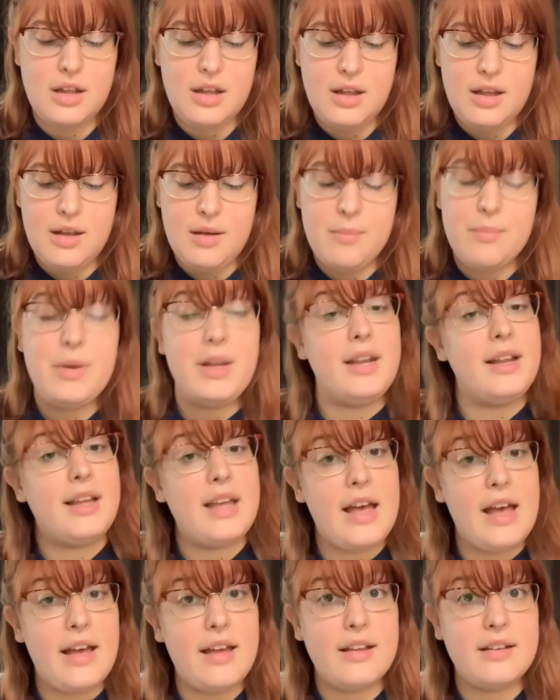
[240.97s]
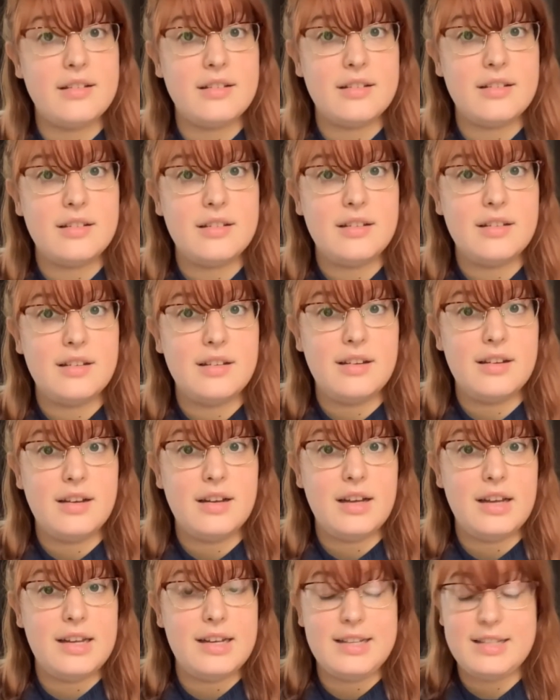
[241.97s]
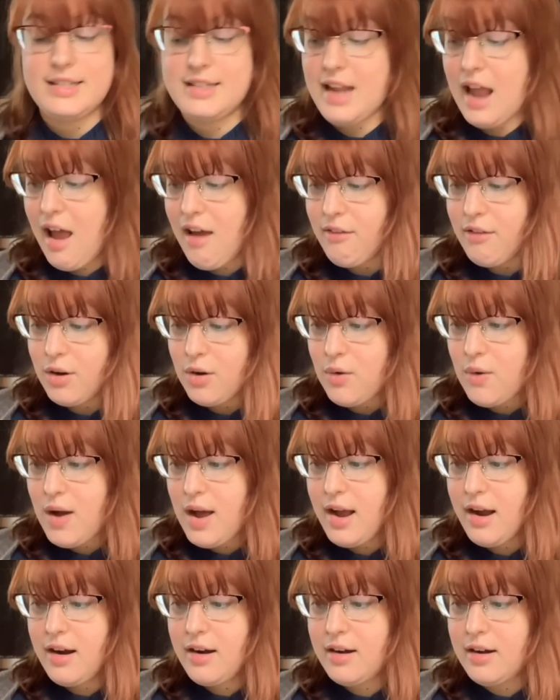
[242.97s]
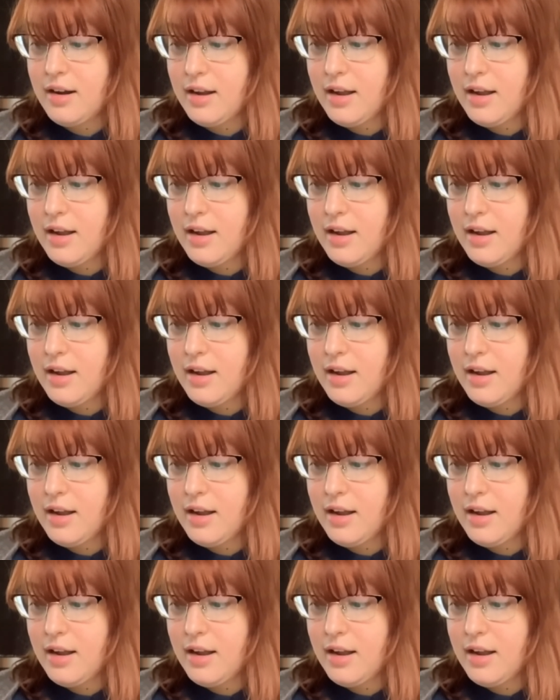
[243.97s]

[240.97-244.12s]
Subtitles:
But again, it is not required.